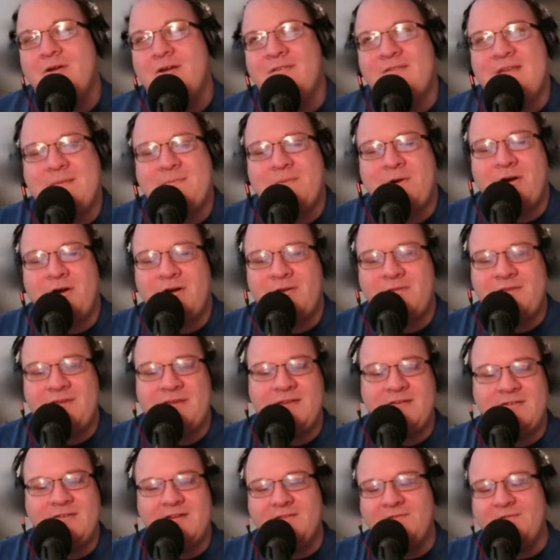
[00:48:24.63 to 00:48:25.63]
going to say
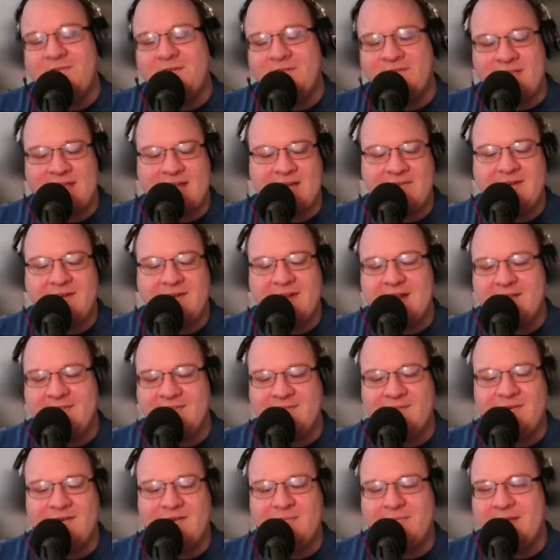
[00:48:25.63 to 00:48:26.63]
Parthian just for the sake of an
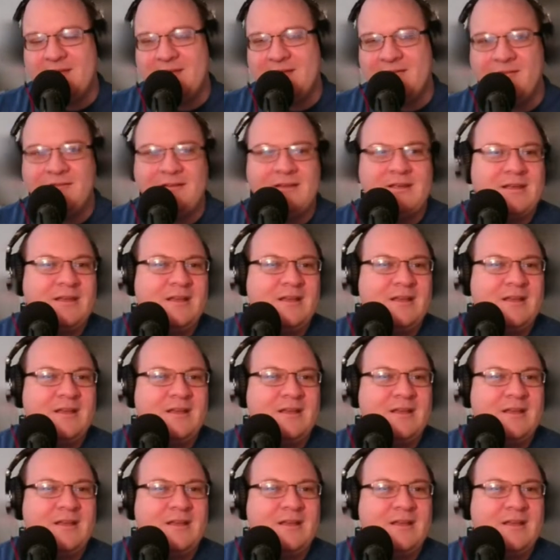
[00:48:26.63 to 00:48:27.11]
answer in a bit,